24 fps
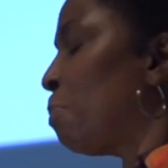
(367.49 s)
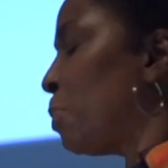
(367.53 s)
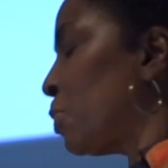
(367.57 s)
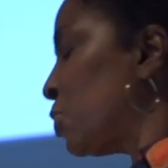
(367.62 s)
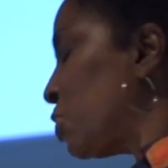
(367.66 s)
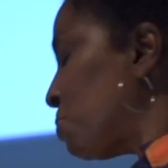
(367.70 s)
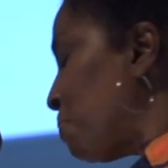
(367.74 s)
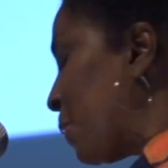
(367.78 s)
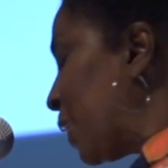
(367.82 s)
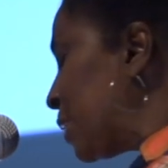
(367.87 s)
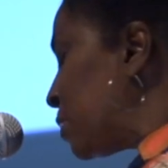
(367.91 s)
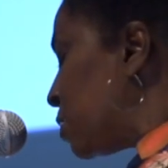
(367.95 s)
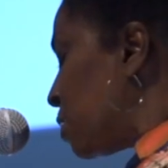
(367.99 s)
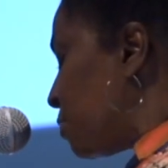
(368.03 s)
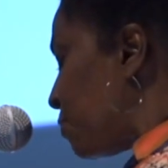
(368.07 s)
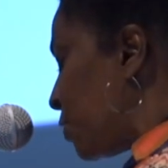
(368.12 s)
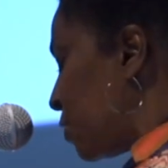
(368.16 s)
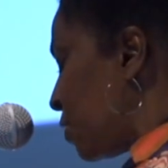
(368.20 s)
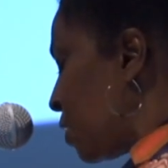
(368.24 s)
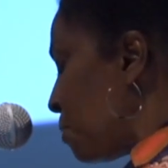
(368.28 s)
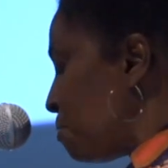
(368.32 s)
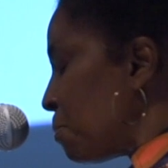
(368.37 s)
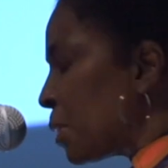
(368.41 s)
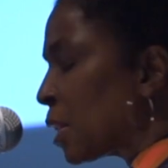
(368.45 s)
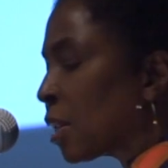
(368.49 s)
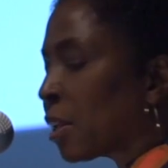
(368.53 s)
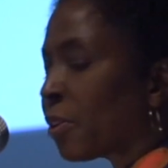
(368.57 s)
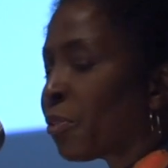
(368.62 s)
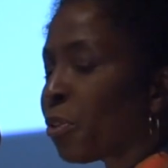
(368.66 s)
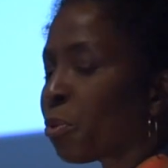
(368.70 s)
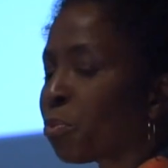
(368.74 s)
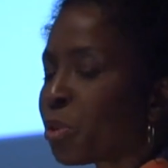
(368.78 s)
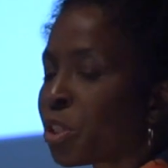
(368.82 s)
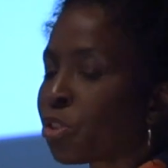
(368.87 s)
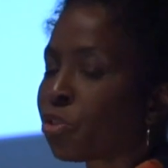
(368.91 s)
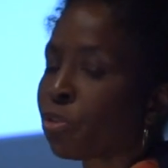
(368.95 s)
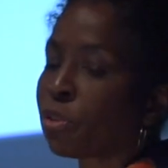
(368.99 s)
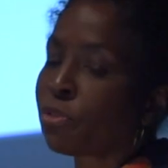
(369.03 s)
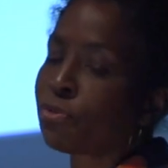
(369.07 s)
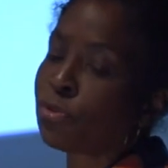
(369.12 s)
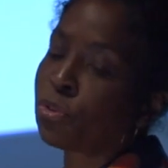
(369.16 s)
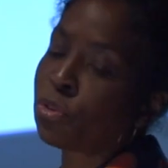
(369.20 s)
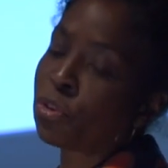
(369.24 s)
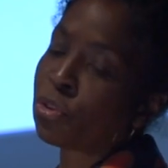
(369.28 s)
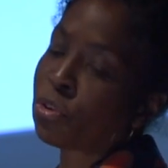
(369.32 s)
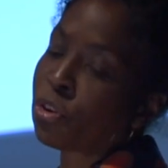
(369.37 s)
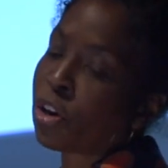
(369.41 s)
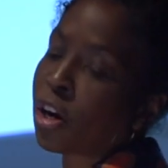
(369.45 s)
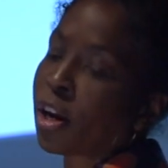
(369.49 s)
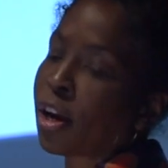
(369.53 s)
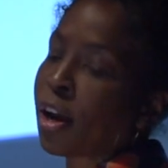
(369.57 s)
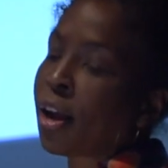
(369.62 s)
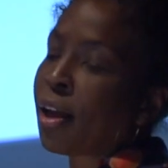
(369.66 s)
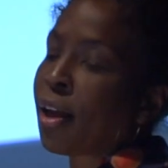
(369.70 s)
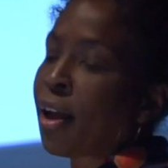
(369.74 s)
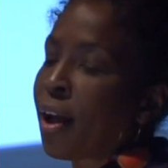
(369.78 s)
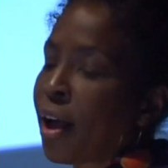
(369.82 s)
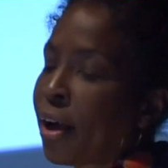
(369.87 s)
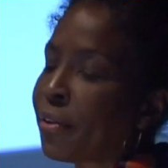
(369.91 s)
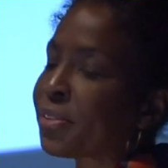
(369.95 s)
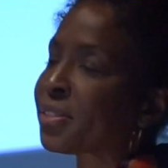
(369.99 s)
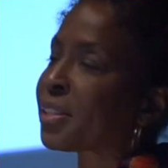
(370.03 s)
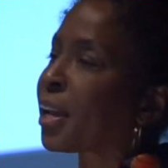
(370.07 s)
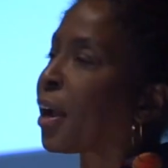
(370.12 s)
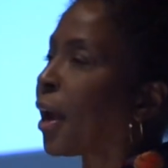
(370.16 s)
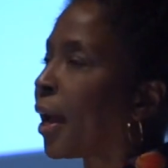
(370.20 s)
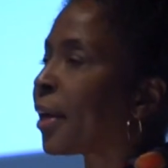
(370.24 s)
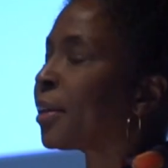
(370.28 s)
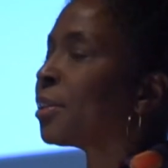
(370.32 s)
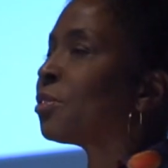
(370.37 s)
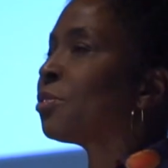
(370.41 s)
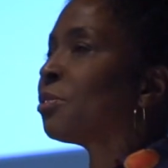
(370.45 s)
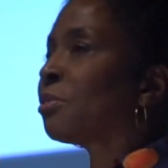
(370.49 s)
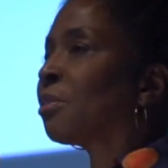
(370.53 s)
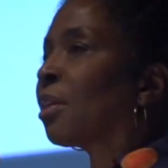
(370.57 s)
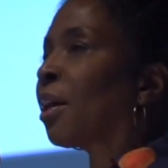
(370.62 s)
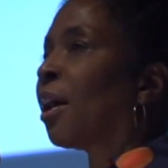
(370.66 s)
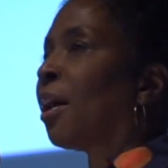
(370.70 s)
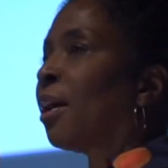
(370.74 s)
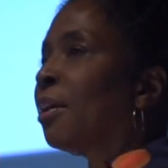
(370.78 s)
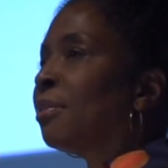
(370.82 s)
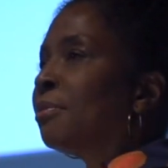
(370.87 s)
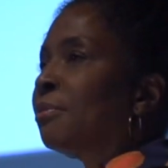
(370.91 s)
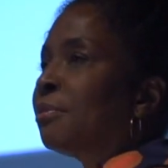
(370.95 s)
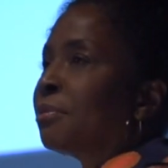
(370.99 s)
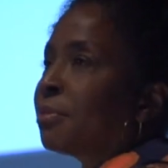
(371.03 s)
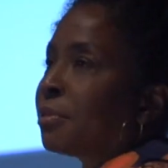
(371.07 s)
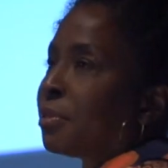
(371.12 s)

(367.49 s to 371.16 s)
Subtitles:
perspective in the middle of the winter of New York, I was like, I could do that.